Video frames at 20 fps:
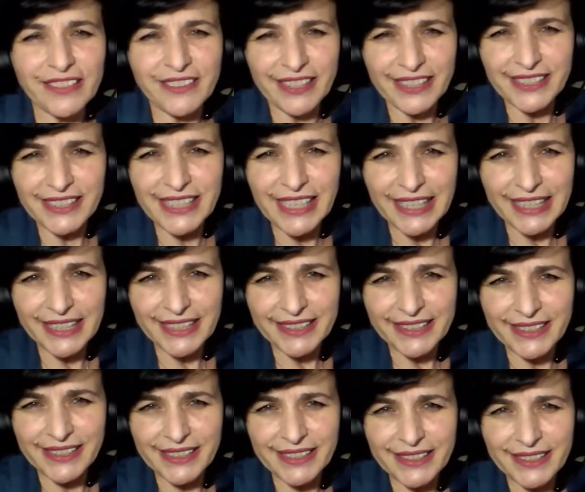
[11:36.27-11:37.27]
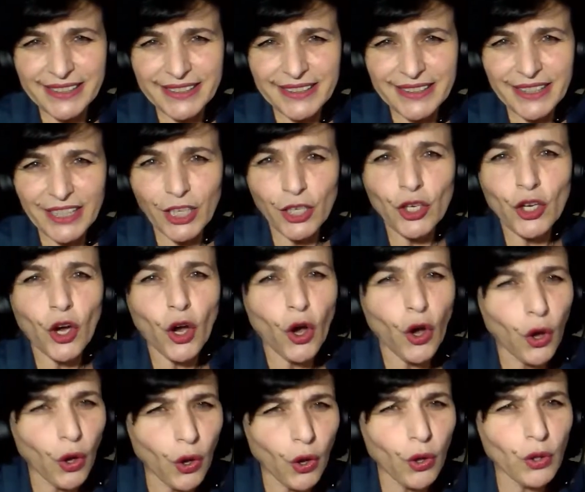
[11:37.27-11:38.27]
resilience in
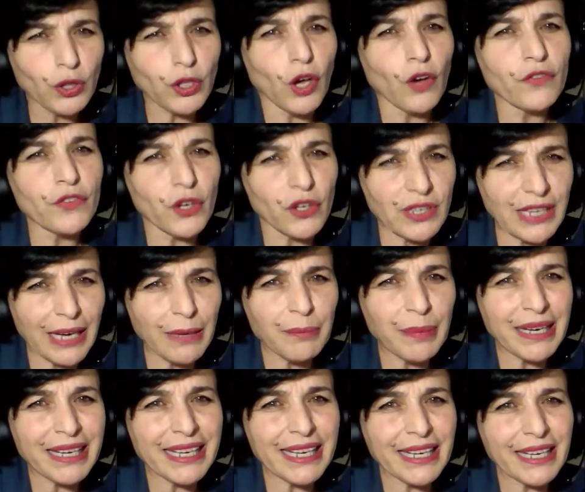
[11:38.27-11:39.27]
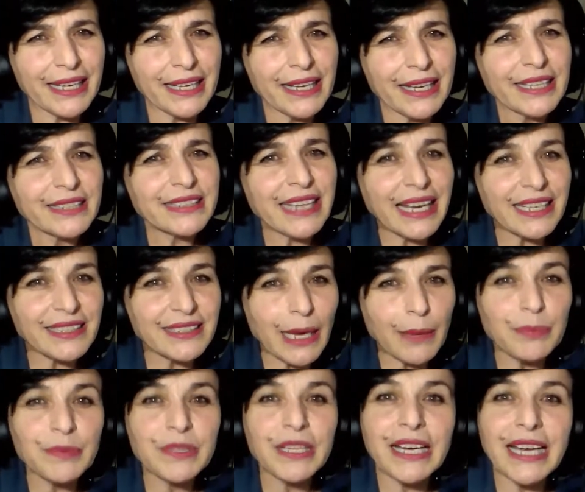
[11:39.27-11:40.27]
all of your company, to
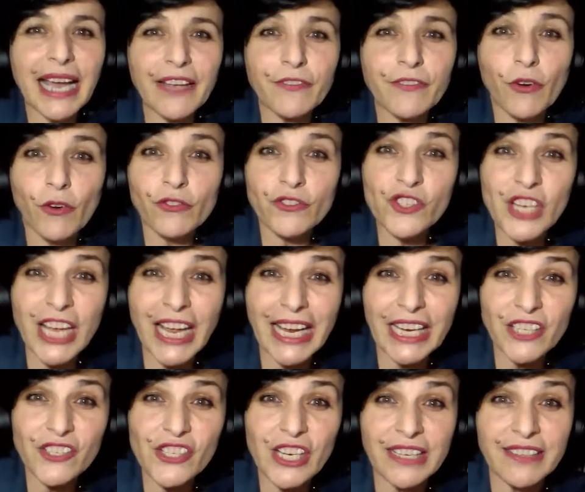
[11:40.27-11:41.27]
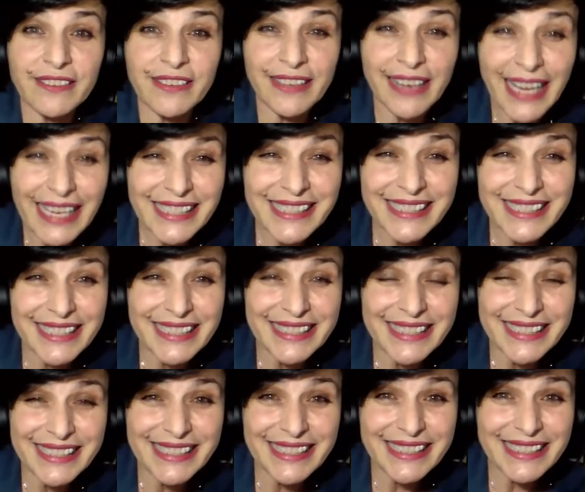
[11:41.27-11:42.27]
adapt the life of change and
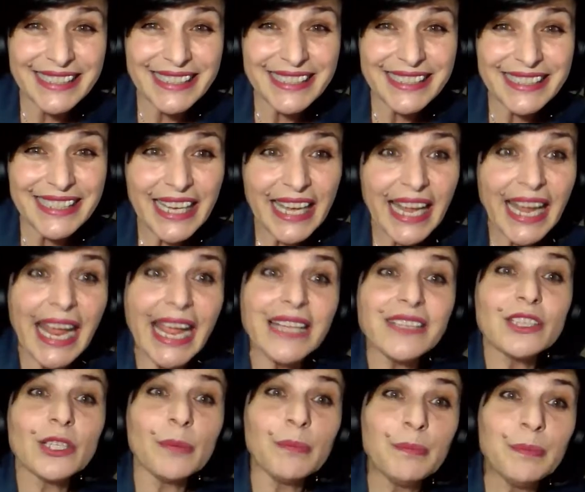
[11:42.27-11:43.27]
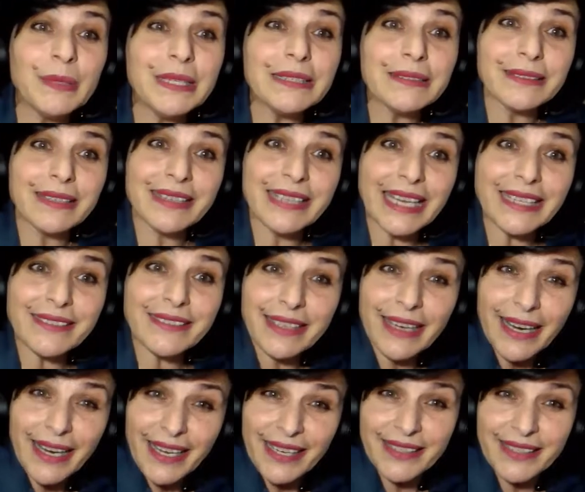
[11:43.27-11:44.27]
crisis, and to build that
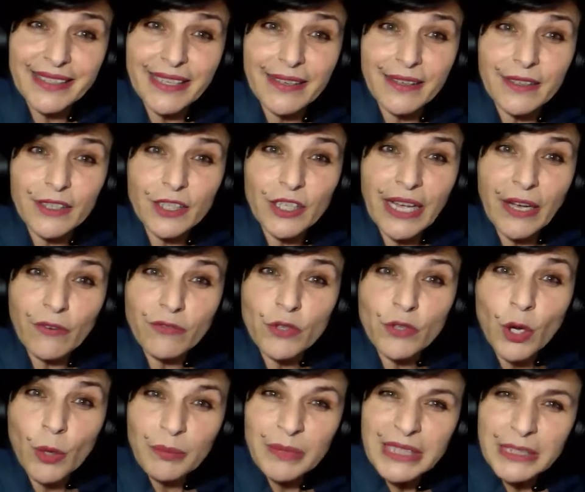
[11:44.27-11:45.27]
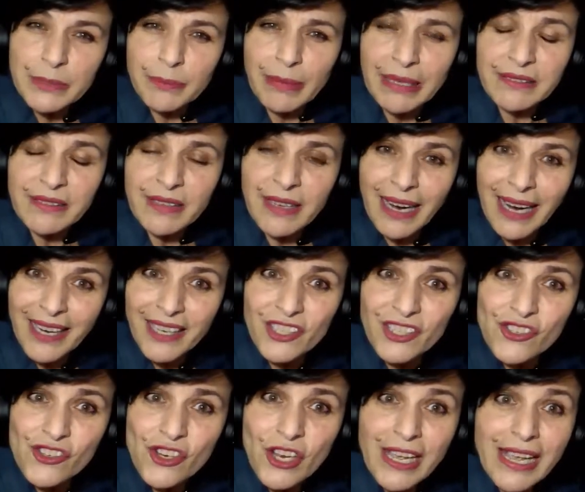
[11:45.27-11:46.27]
character of commitment,
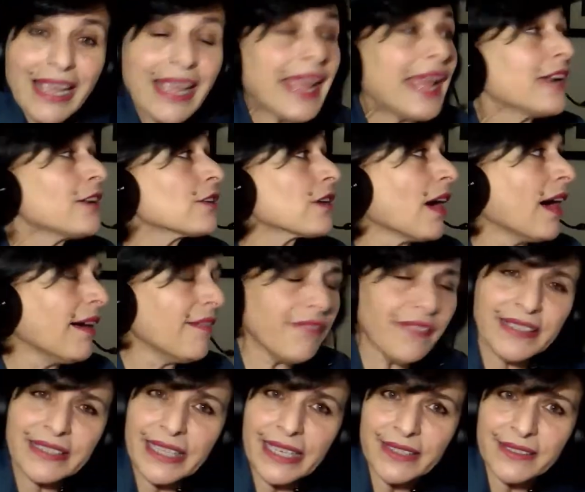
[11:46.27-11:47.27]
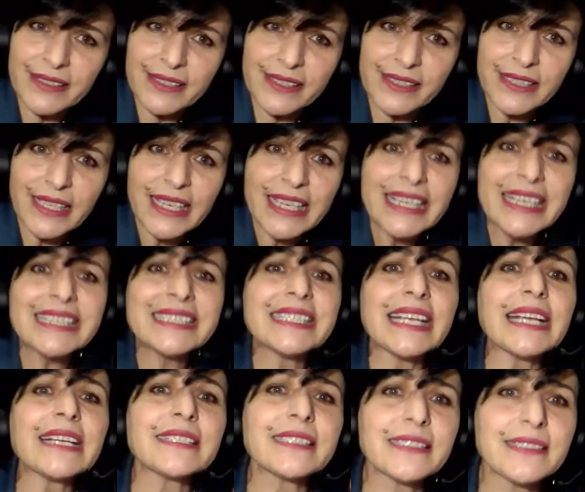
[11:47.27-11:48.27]
courage, and confidence is
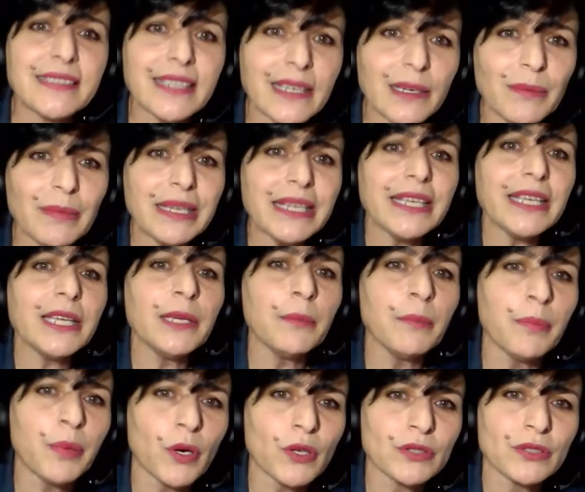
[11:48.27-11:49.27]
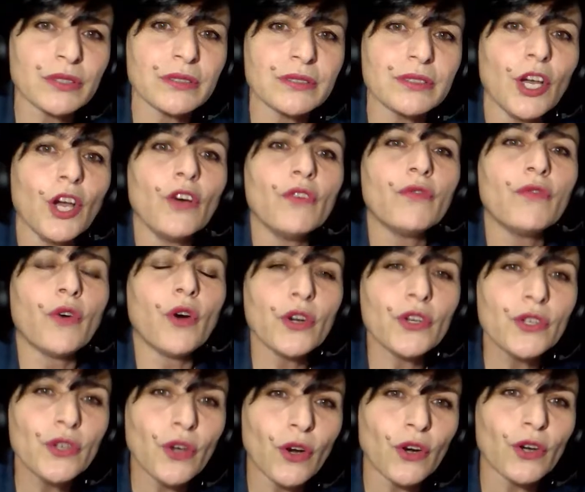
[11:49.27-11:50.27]
extremely important for
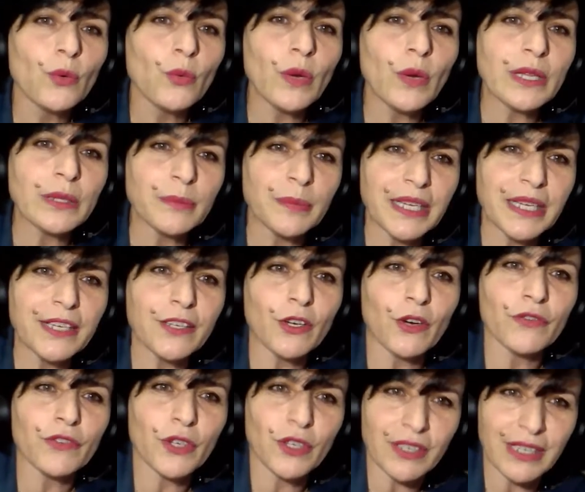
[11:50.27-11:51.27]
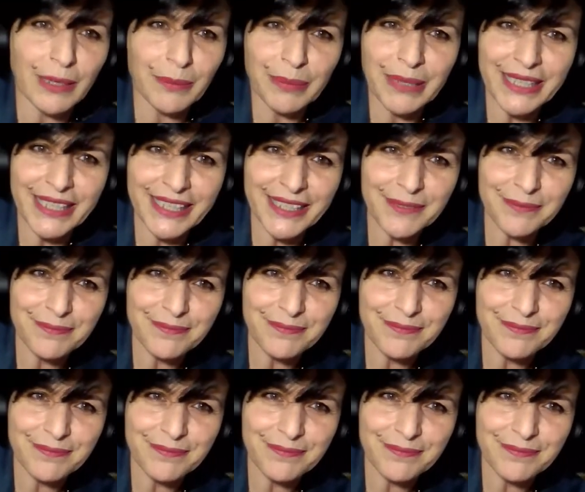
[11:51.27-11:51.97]
your well-being of your company.